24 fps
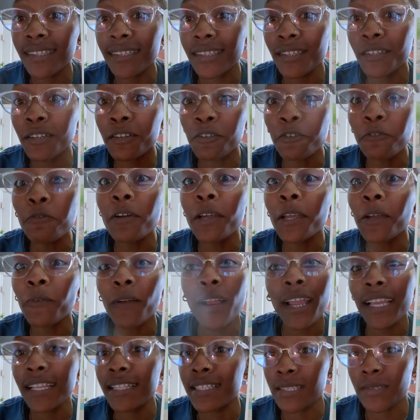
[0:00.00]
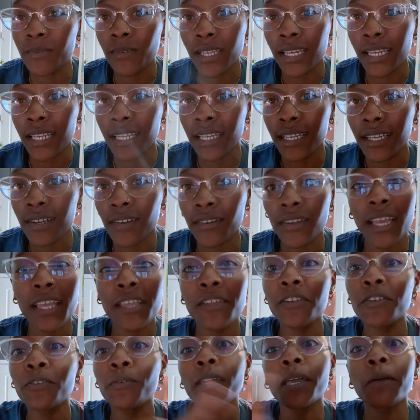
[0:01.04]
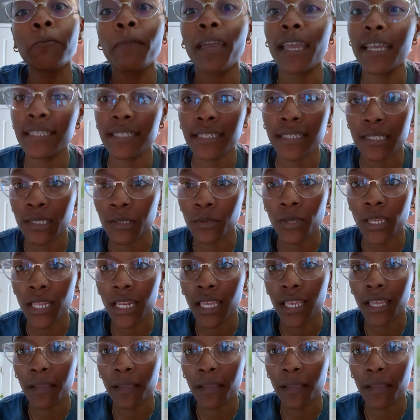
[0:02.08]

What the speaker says: You're doing great, sweetie. Okay, you're doing amazing, sweetie.